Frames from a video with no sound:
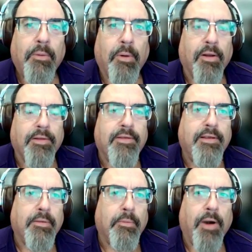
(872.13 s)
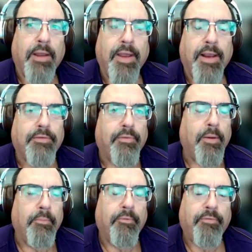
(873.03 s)
we're going to see some great things
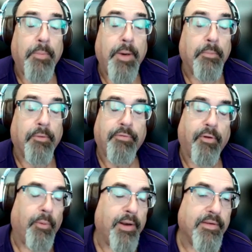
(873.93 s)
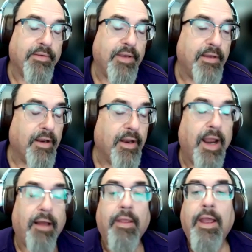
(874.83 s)
from him for the rest of the season.
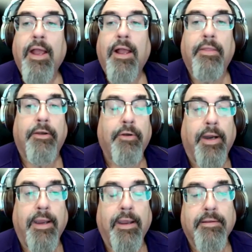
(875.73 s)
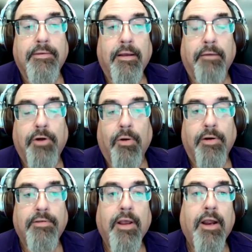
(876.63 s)
Now, the trick is, of
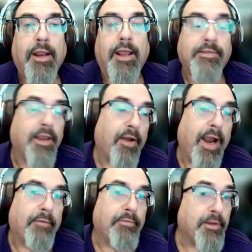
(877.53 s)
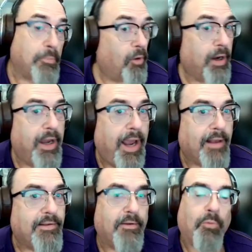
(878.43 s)
course, is he going to have a supporting
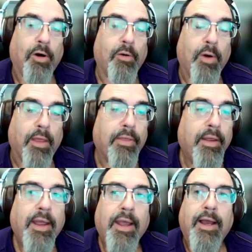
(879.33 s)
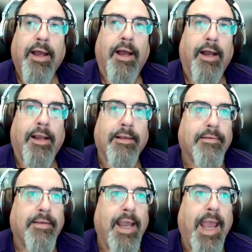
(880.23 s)
cast to work with?
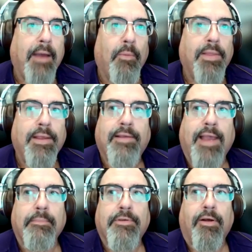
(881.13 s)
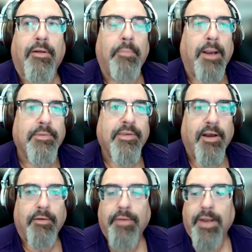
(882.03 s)
Because he can't win these games all by
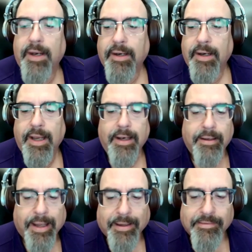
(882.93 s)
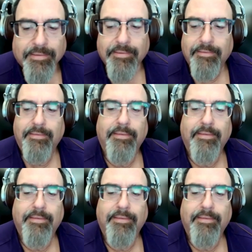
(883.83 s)
himself, and that's